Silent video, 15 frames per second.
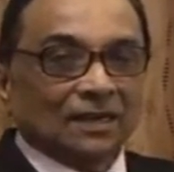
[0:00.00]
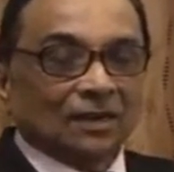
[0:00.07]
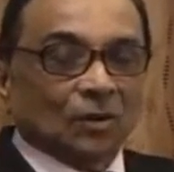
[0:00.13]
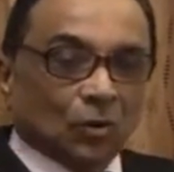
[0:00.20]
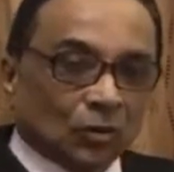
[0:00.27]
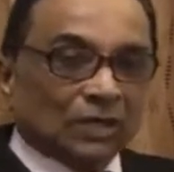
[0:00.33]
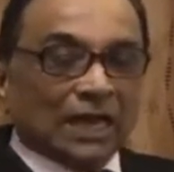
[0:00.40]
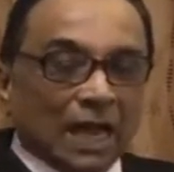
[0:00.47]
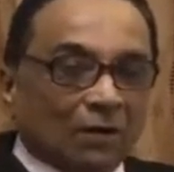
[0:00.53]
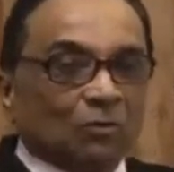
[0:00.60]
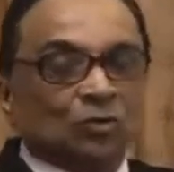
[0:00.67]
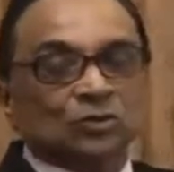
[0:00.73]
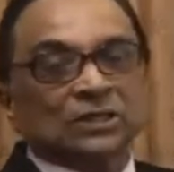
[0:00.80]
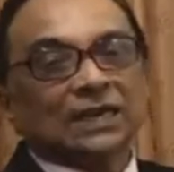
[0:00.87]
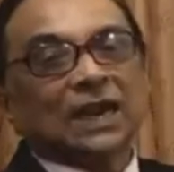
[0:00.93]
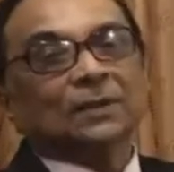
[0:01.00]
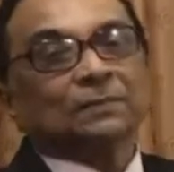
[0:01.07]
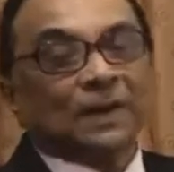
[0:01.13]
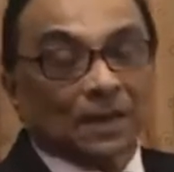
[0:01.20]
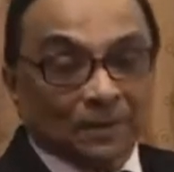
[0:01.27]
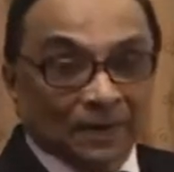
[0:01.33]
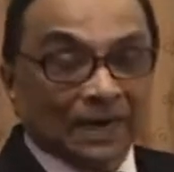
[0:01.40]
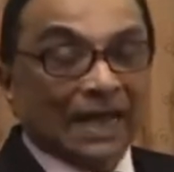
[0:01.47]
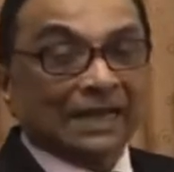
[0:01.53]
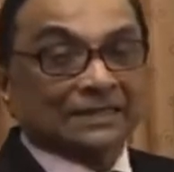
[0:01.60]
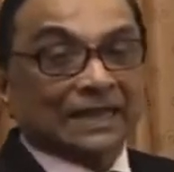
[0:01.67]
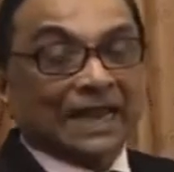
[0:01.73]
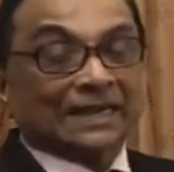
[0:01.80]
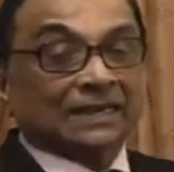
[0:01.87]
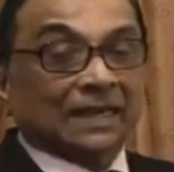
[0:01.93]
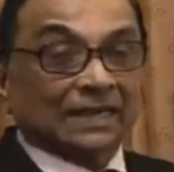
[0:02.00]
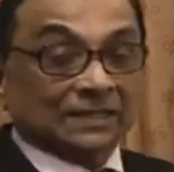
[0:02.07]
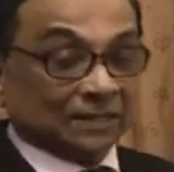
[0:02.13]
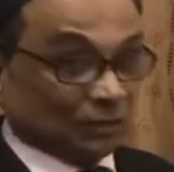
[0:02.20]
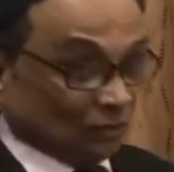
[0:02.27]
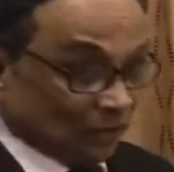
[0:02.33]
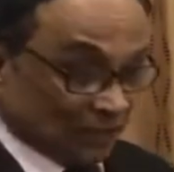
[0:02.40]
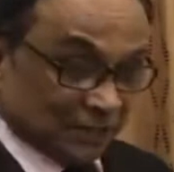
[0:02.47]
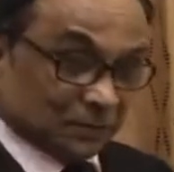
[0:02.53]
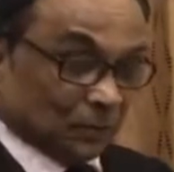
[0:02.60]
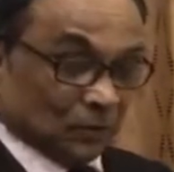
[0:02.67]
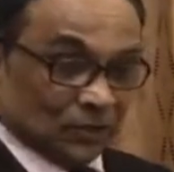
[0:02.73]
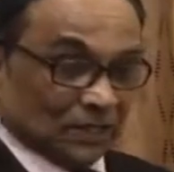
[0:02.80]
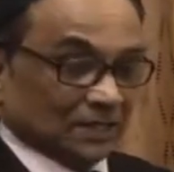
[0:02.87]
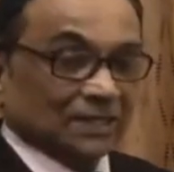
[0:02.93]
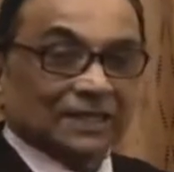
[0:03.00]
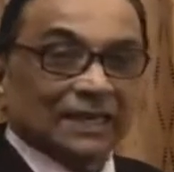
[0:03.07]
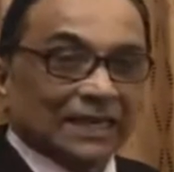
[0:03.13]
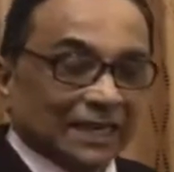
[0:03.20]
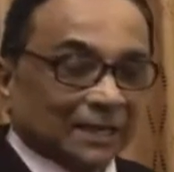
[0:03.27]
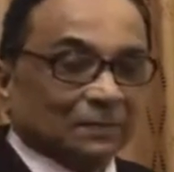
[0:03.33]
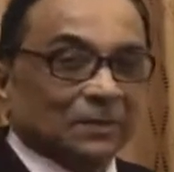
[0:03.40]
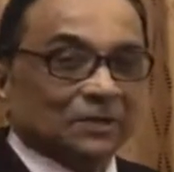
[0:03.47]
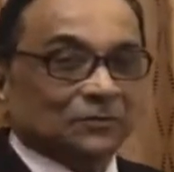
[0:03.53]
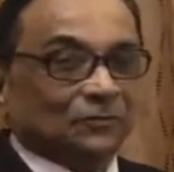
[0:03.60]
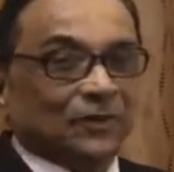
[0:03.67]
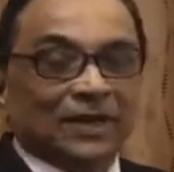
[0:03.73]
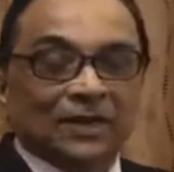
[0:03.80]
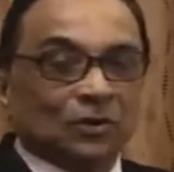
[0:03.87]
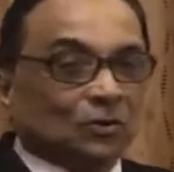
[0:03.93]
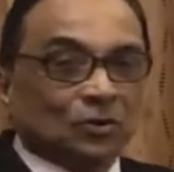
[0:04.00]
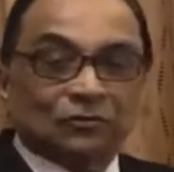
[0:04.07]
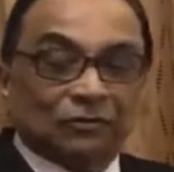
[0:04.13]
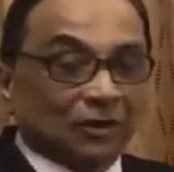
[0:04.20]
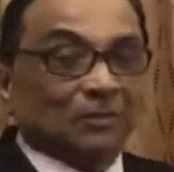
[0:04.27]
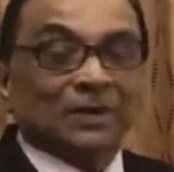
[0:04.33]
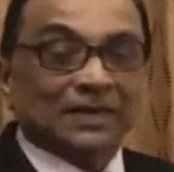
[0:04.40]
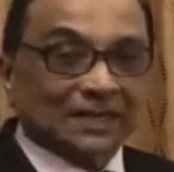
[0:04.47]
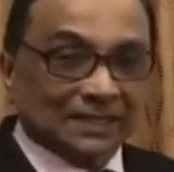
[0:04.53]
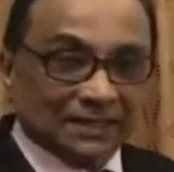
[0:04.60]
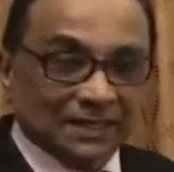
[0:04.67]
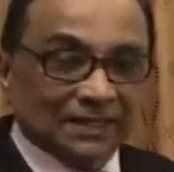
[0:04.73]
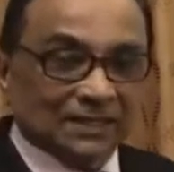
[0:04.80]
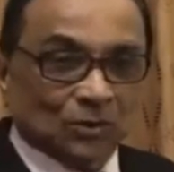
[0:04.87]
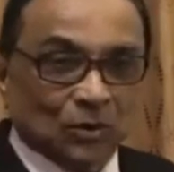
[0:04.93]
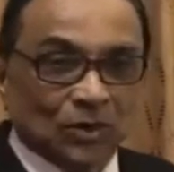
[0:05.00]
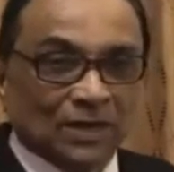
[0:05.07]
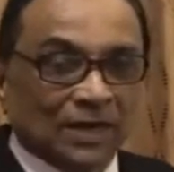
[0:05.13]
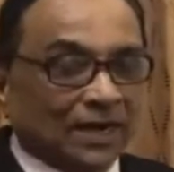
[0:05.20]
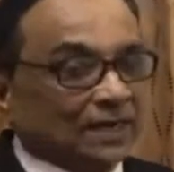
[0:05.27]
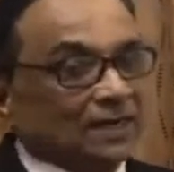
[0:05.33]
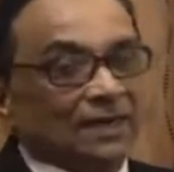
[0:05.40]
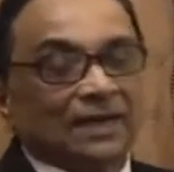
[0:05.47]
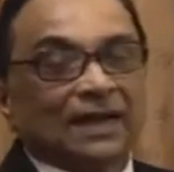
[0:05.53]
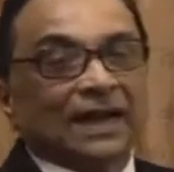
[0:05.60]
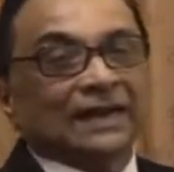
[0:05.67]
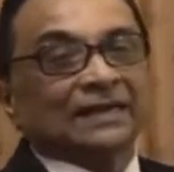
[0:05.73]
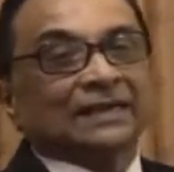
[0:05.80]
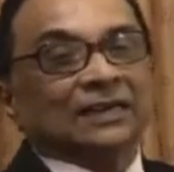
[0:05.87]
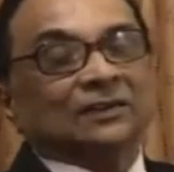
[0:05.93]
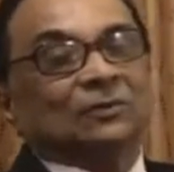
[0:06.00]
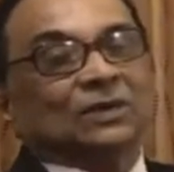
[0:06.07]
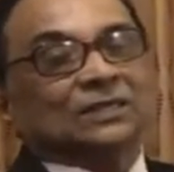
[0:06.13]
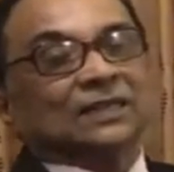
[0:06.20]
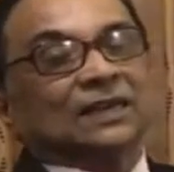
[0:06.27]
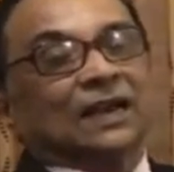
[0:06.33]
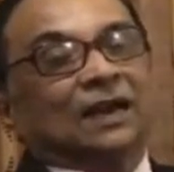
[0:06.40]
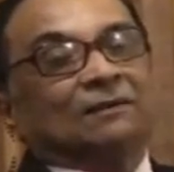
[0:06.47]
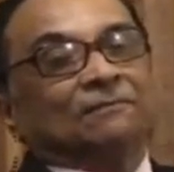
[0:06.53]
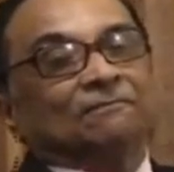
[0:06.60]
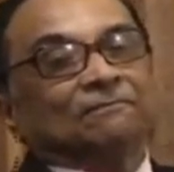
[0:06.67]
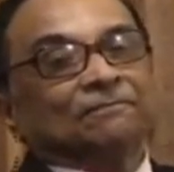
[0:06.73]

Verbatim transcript: good evolution of carbon dioxide gas during this process. It means very good fermentation is going on and conversion of